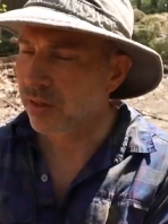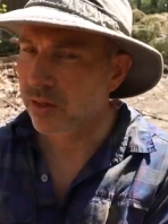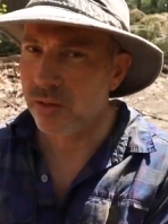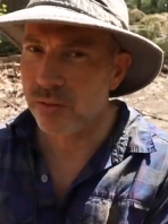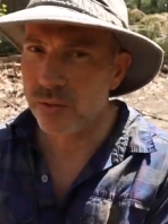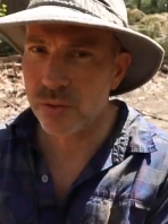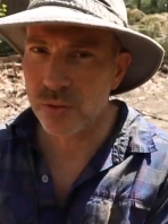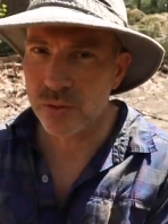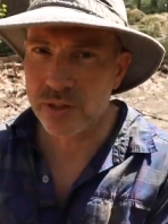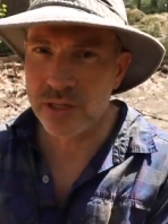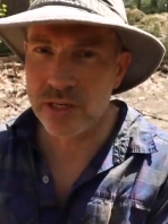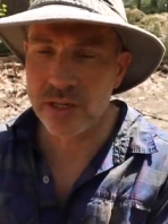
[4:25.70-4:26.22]

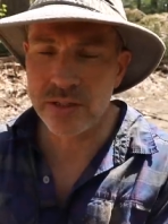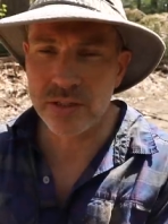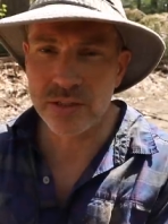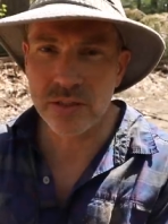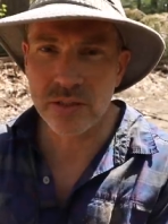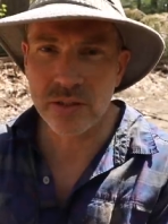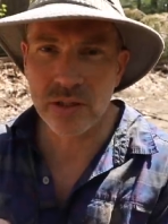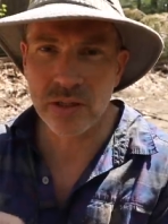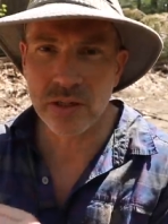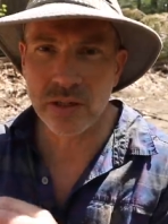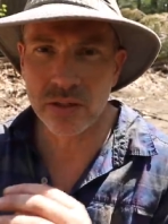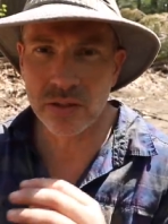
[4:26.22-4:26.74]
outdoor
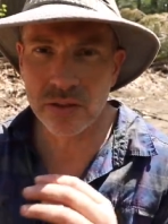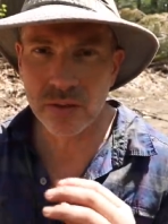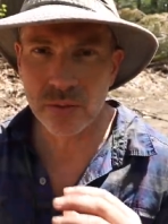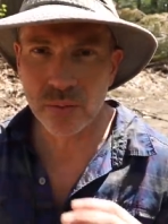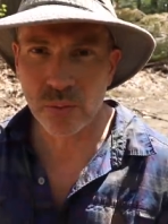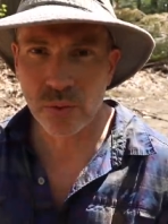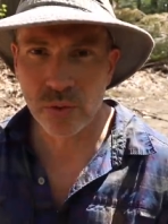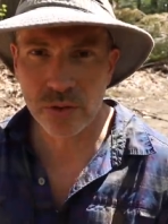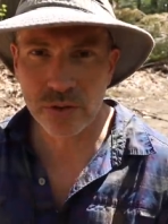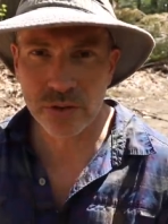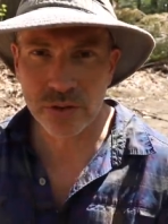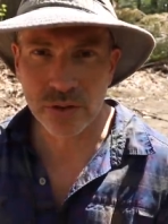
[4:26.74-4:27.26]
kitchen and the
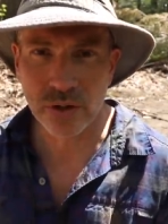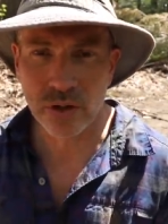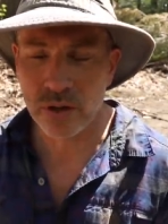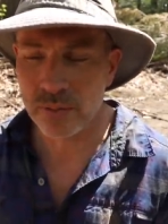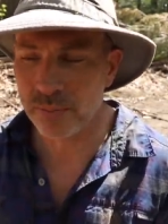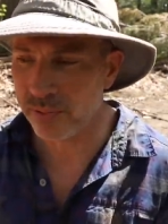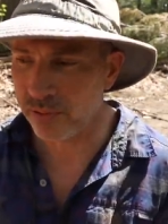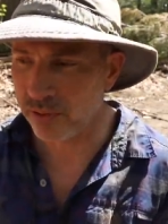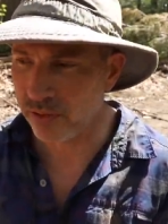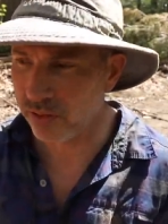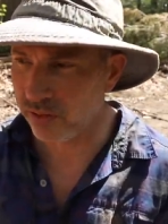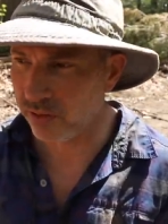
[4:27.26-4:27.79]

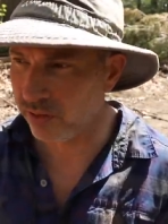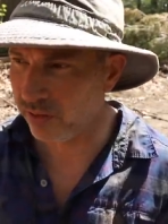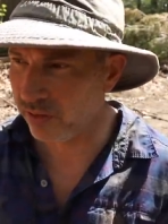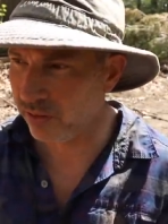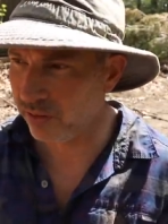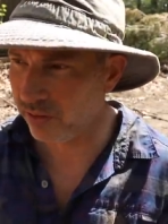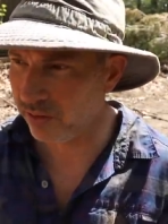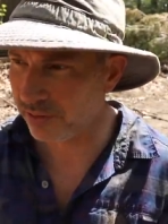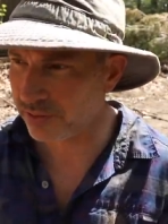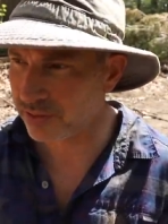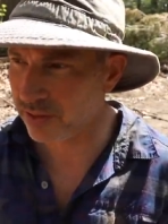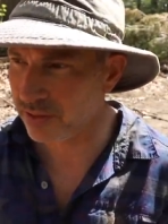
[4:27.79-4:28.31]
workshop and then
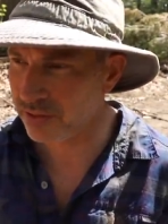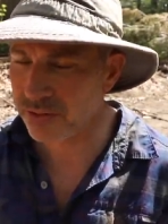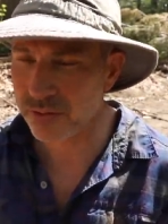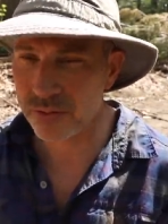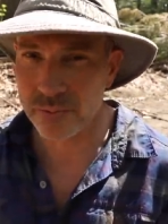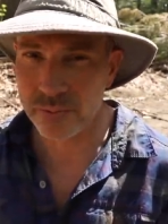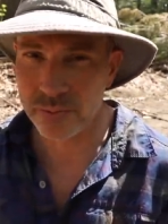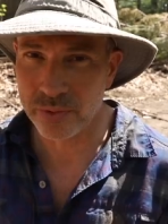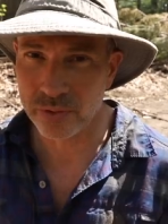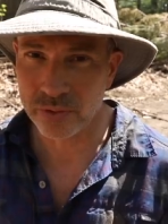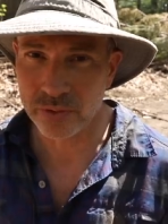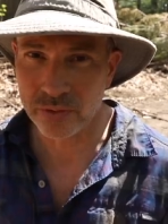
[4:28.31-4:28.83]
the,
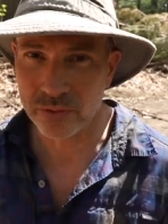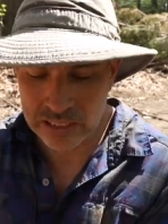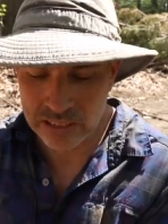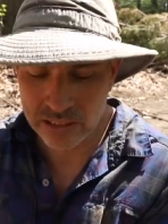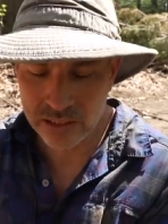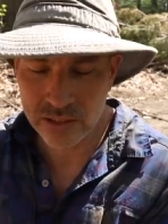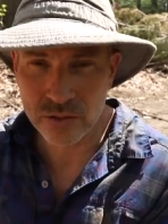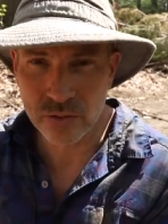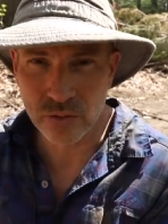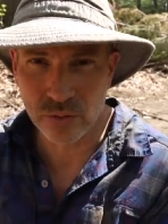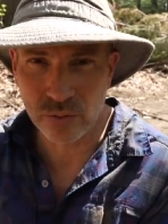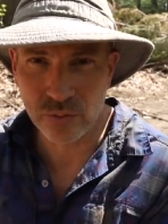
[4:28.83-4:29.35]
accessory building.
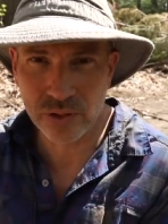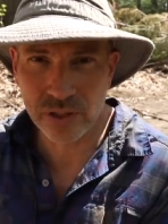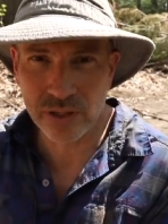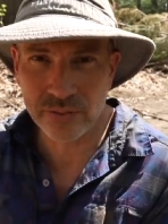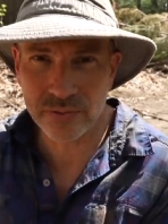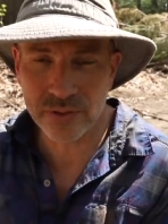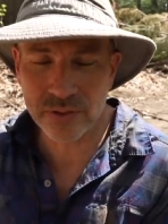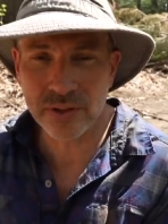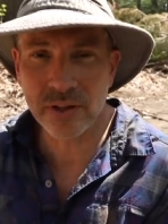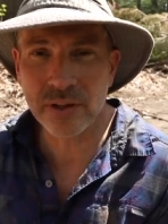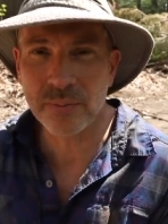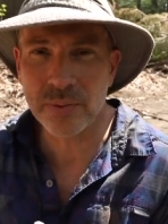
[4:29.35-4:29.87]
So I really have
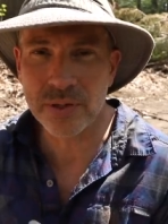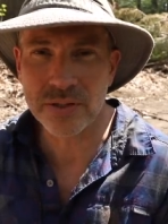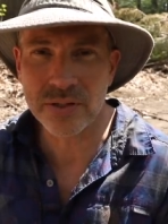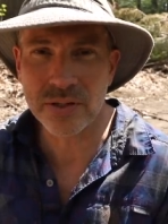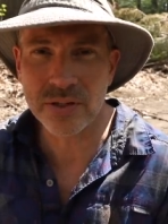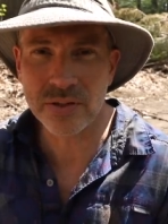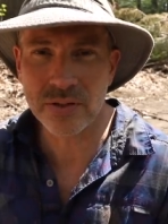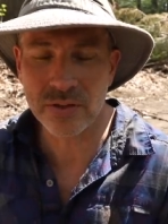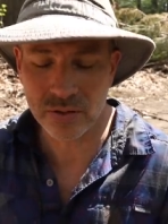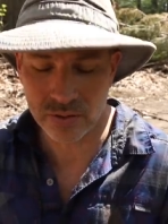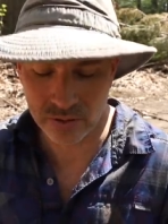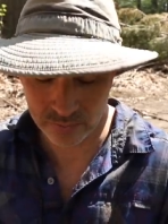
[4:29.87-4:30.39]
to thank my
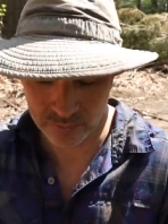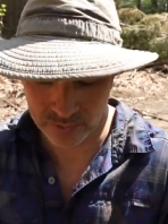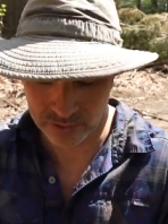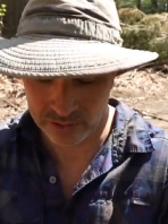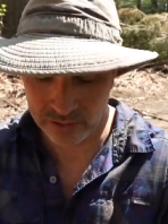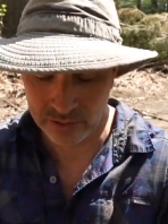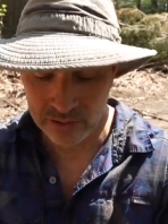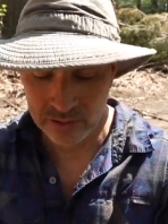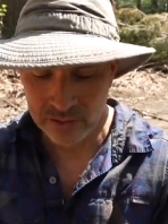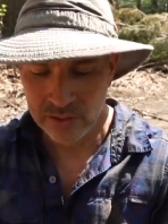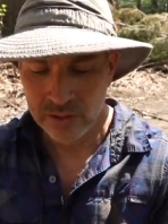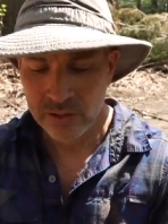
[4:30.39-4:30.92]
sister and
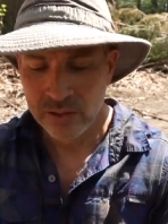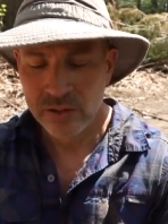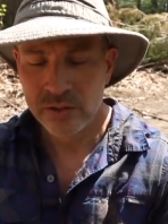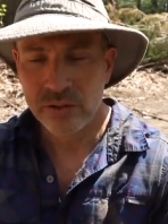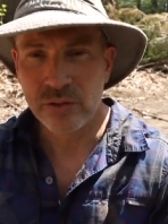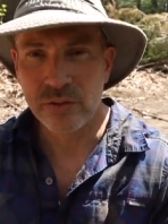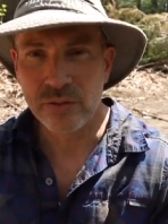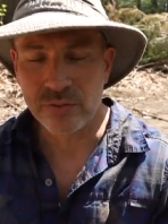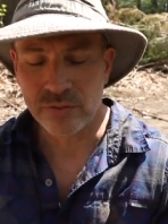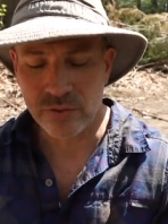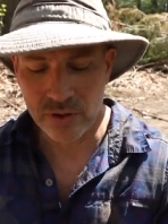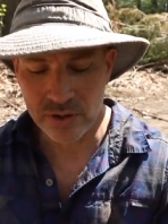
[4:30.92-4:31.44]
my
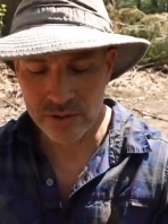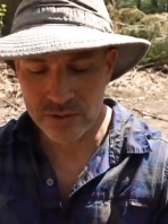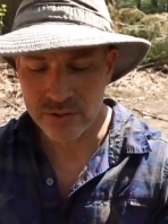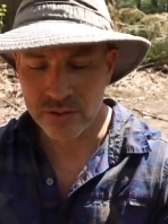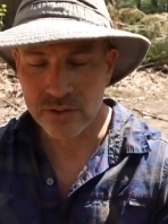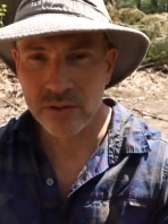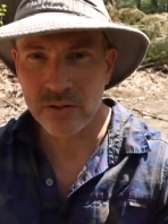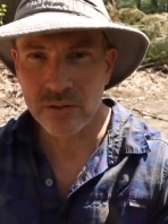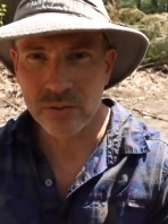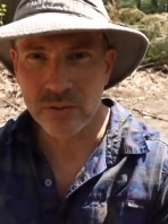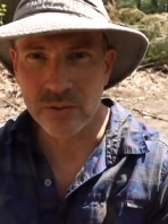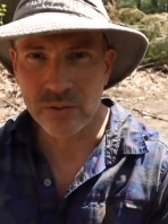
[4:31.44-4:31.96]
two friends,
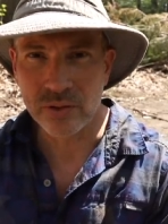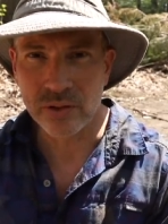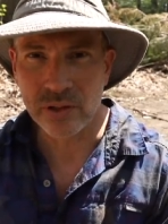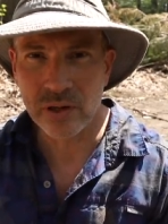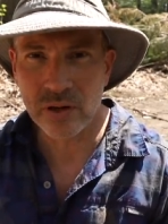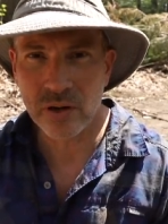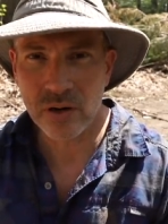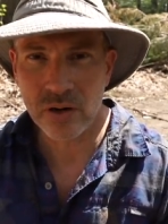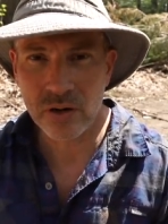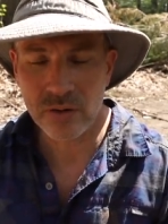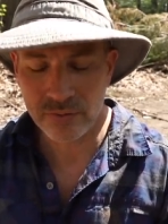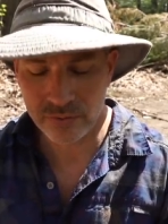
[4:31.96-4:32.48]
they know who they
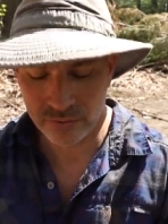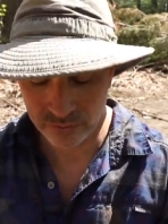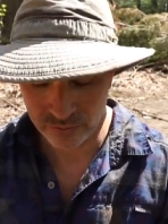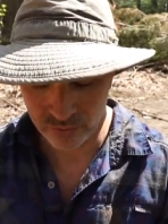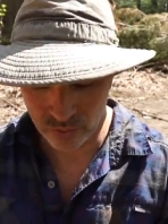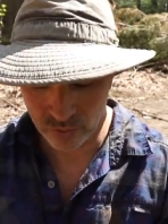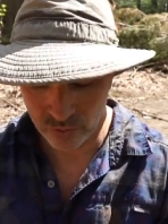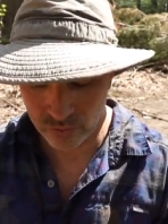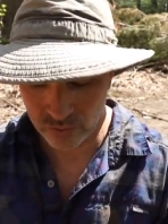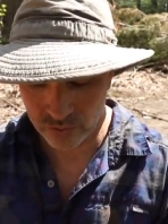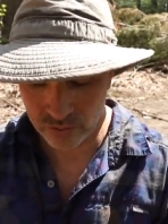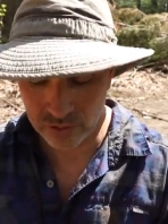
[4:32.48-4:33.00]
are,
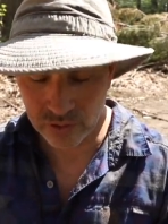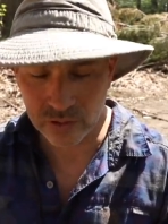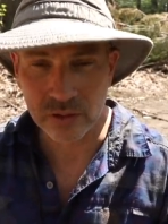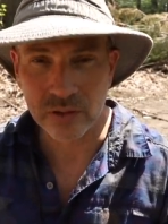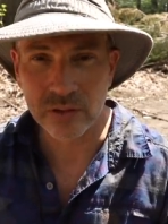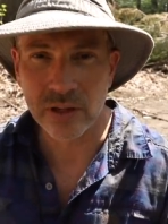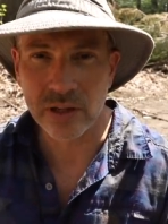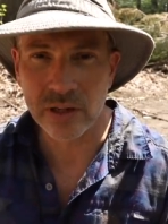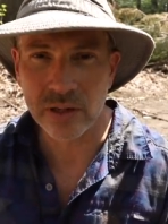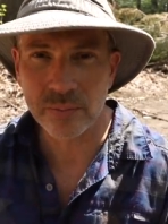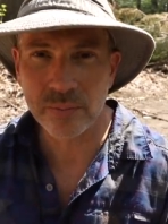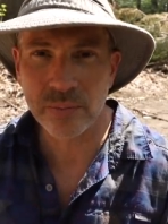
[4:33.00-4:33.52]
for uh,
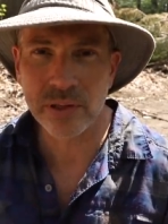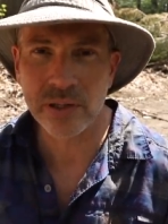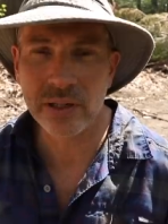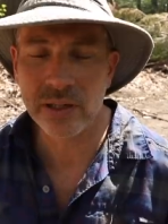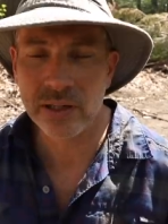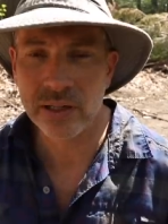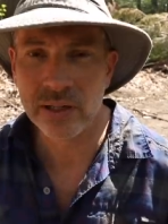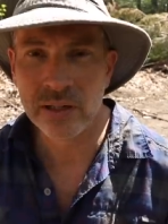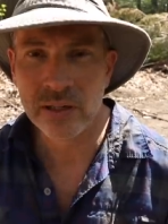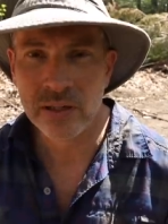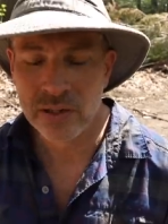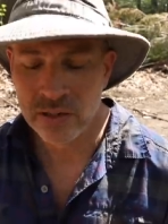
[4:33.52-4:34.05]
letting
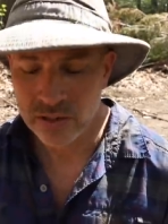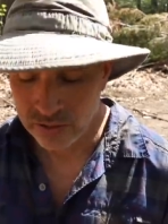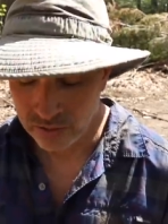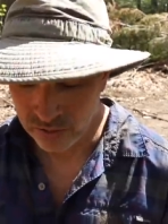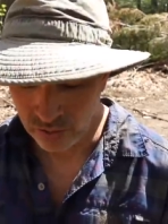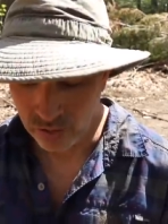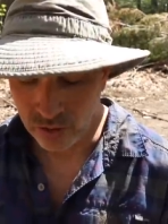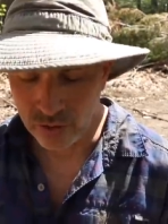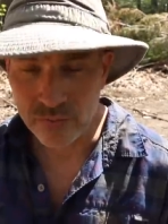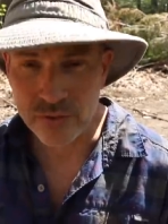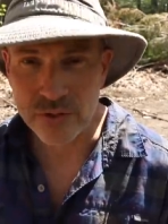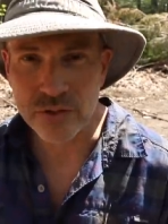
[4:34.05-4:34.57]
me
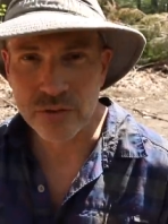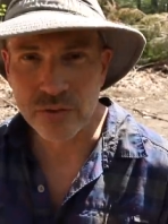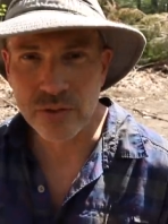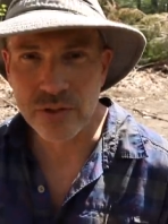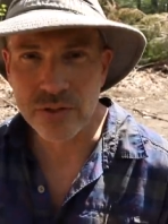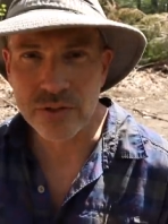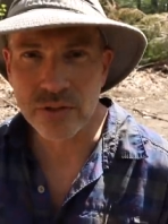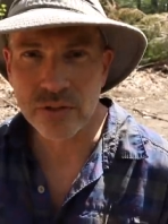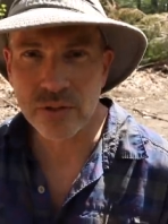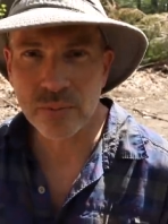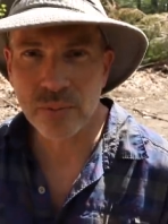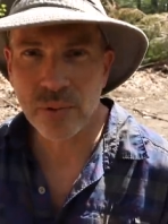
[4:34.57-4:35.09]
harvest
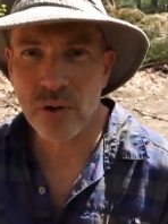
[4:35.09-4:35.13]
trees on their